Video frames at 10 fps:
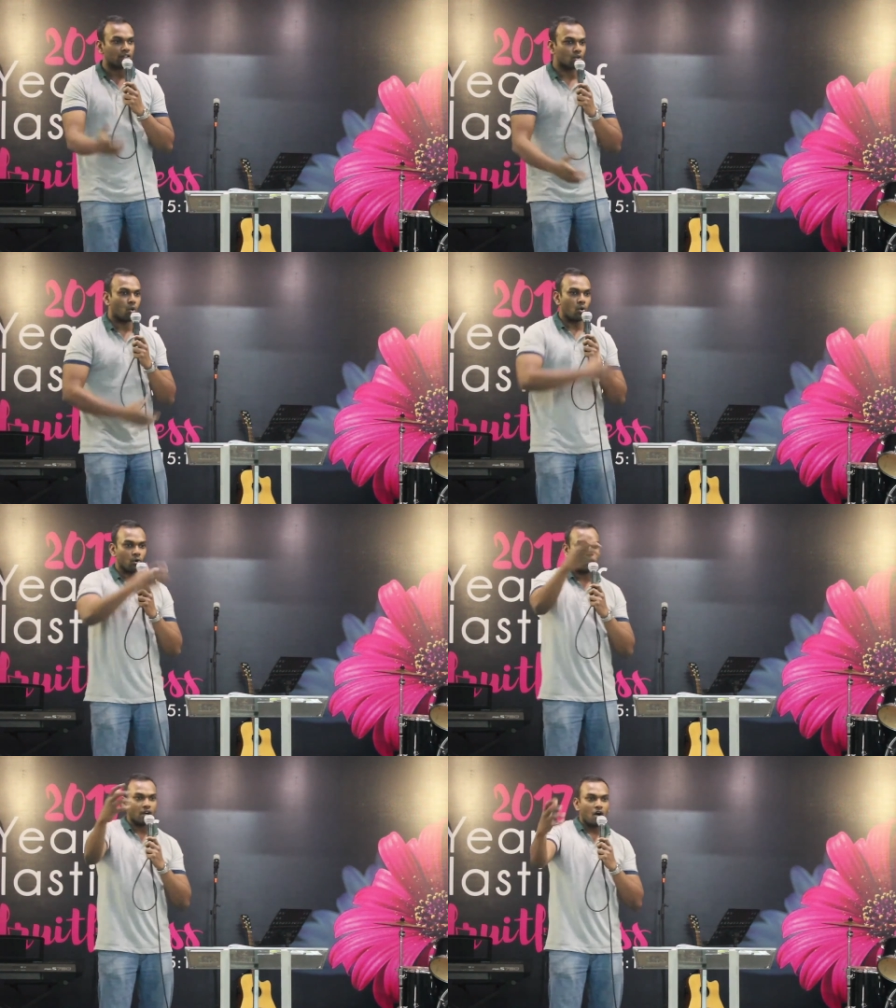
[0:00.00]
the
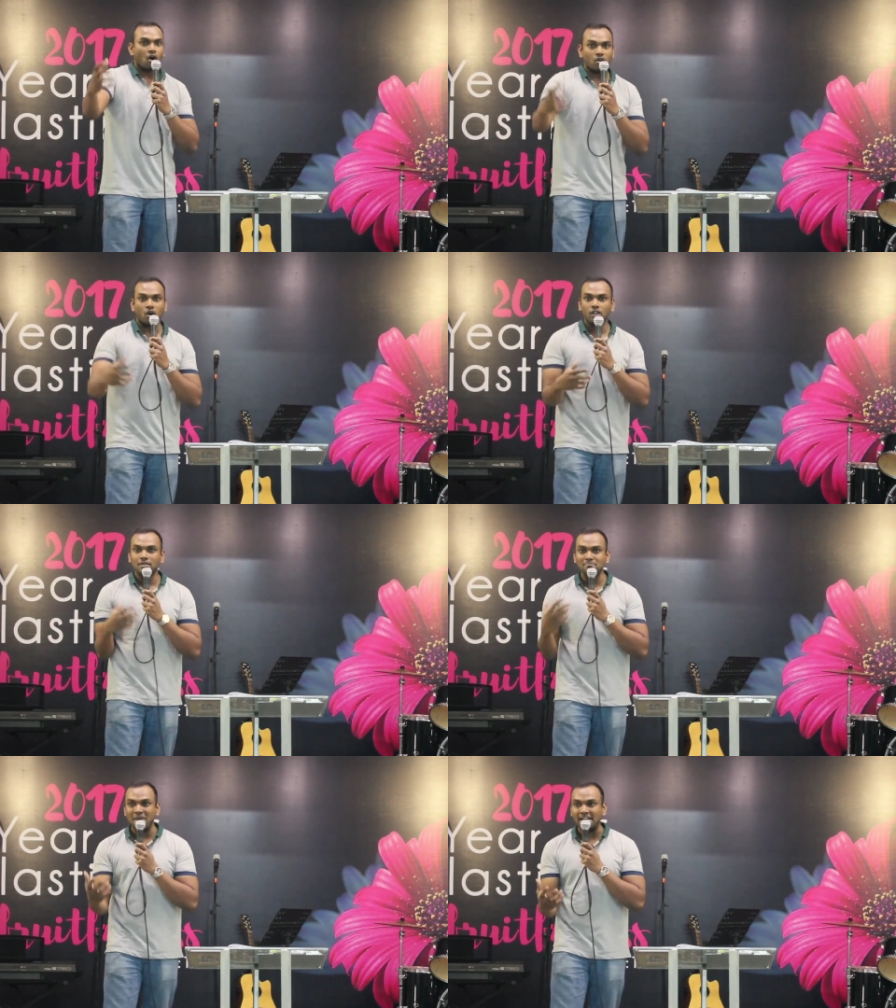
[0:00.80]
gold or all
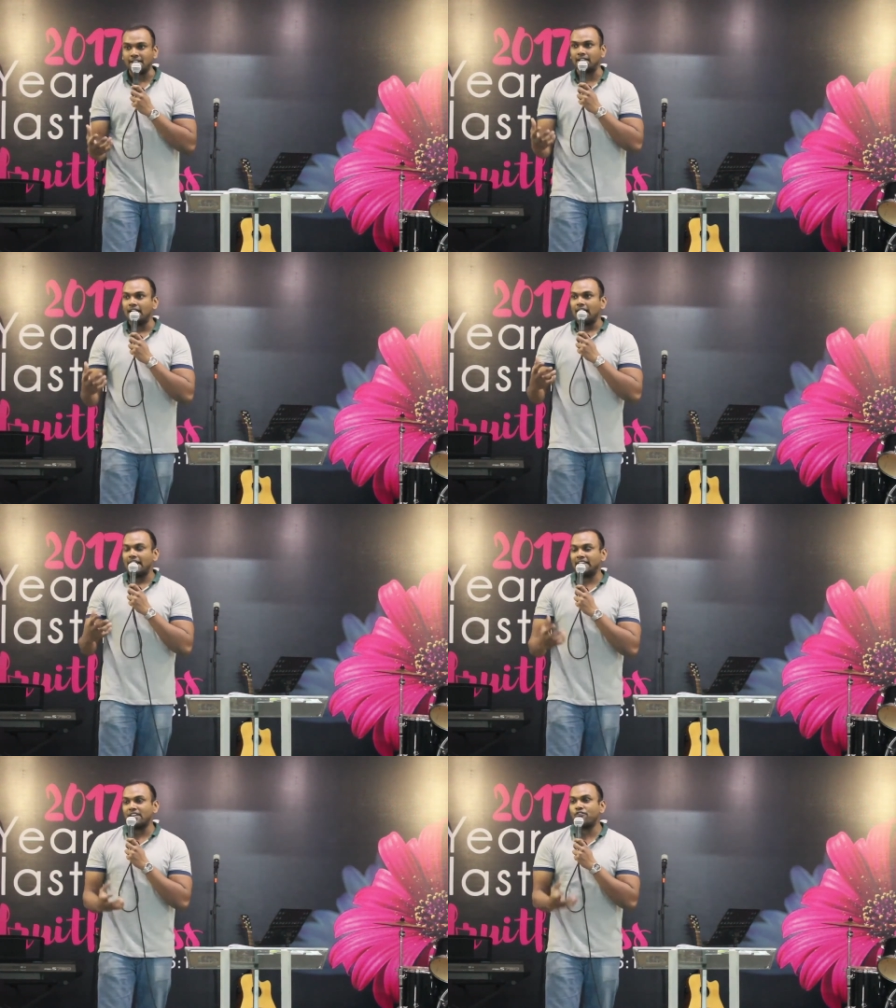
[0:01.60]
the metal
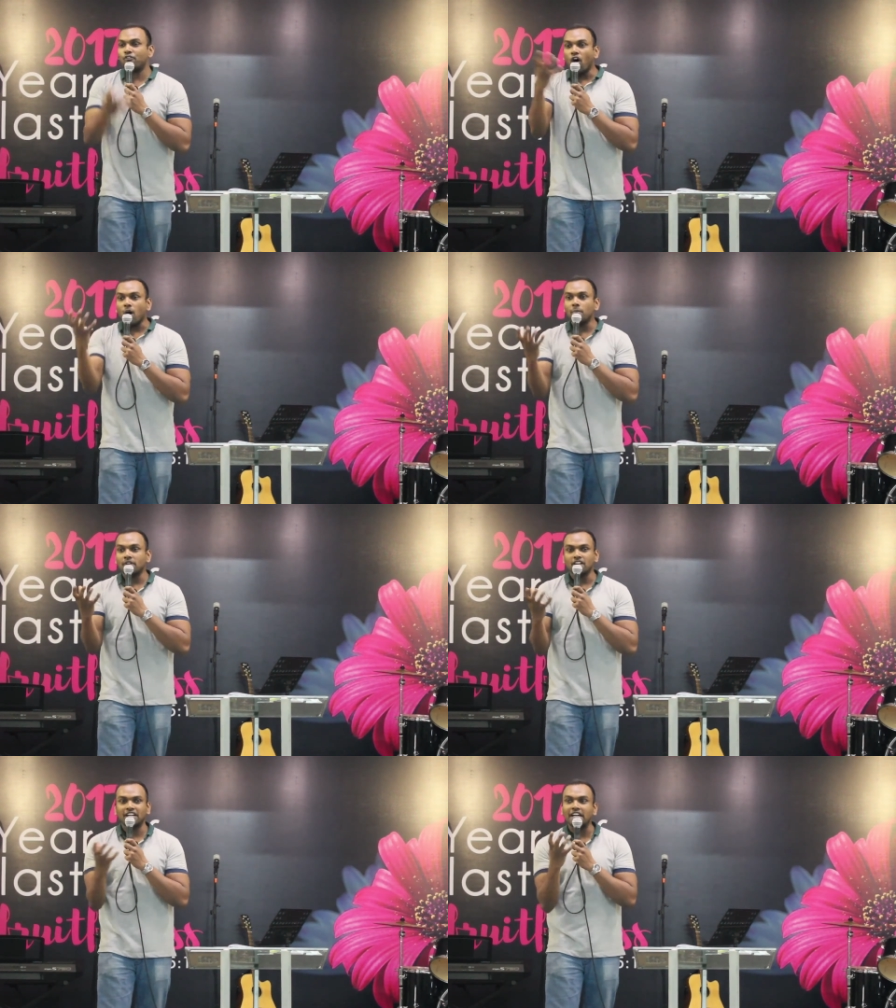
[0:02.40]
and they
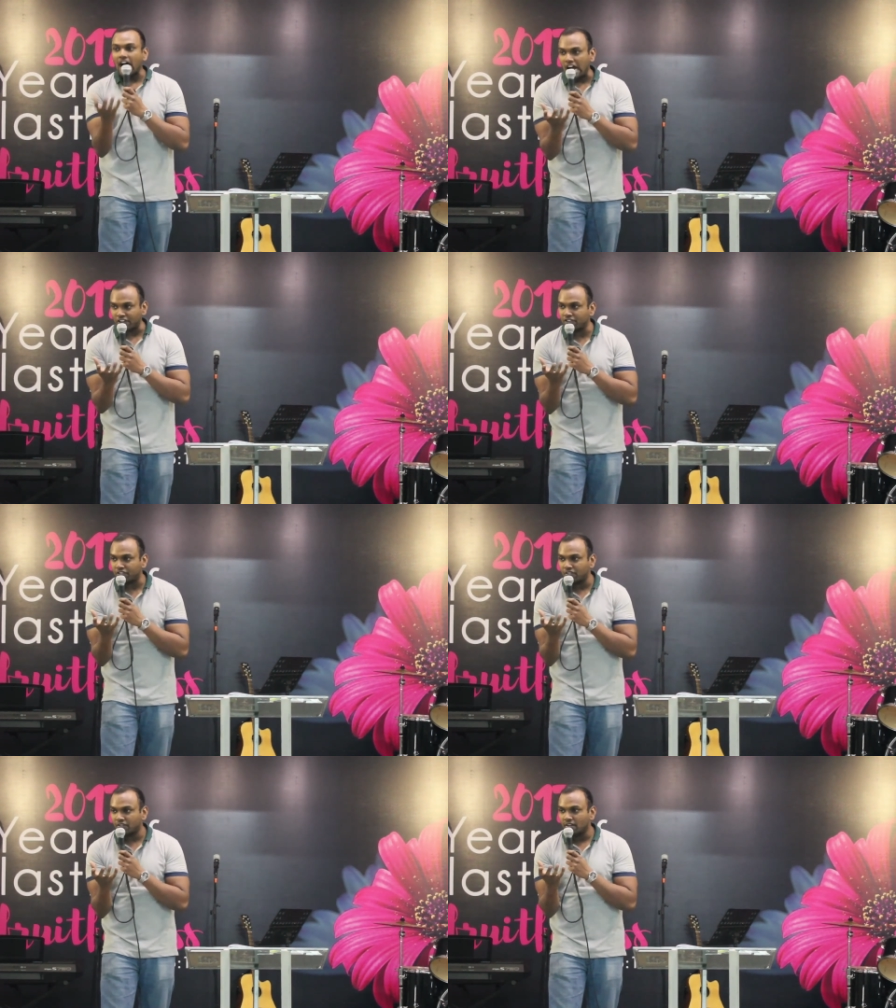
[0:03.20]
formed a
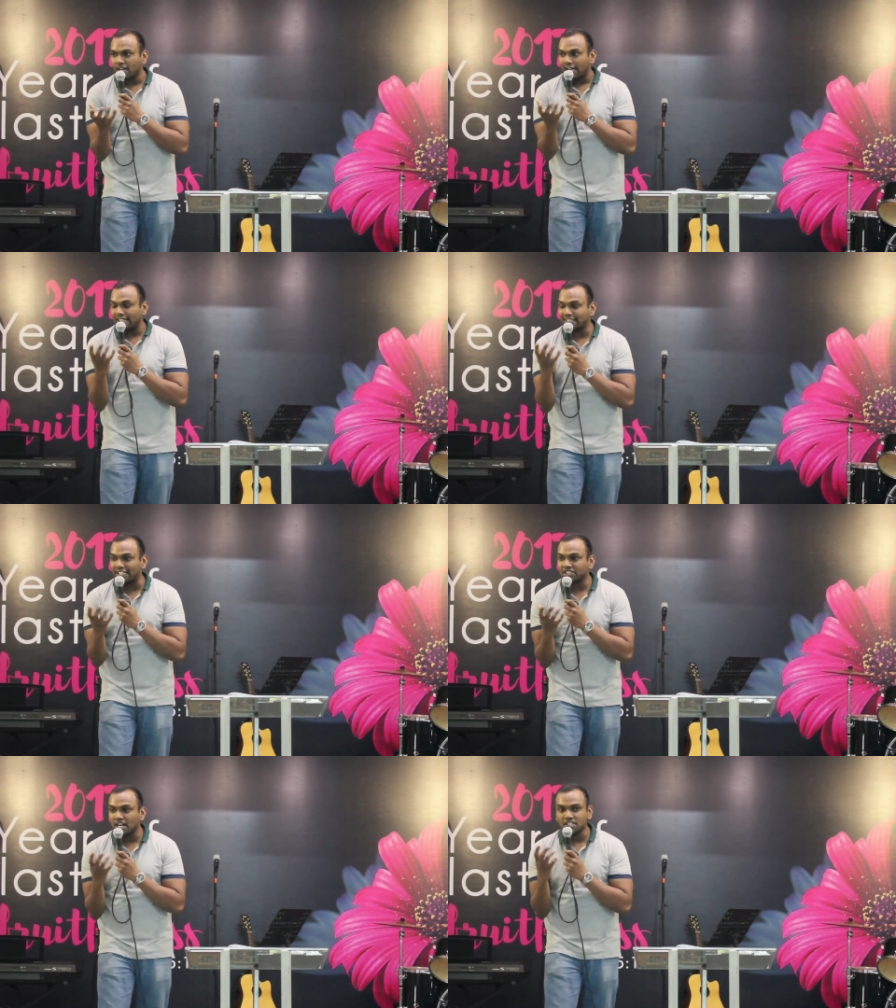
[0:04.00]
calf and
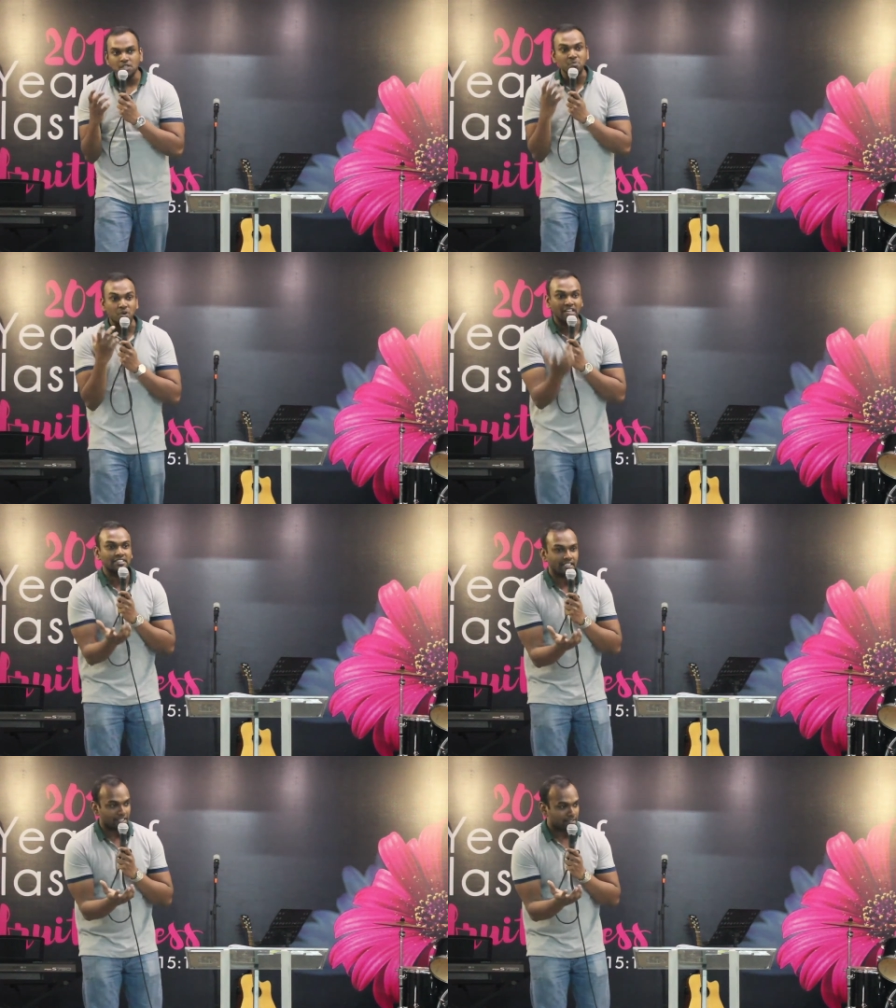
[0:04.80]
they started
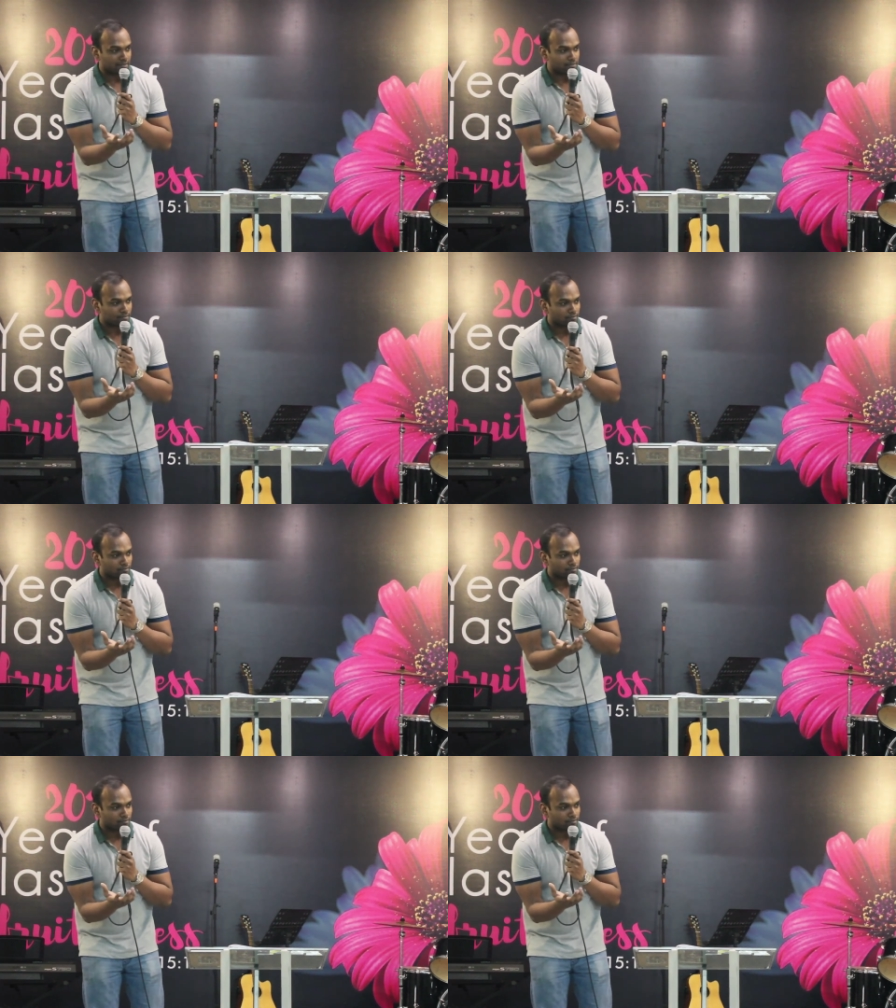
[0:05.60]
praising it.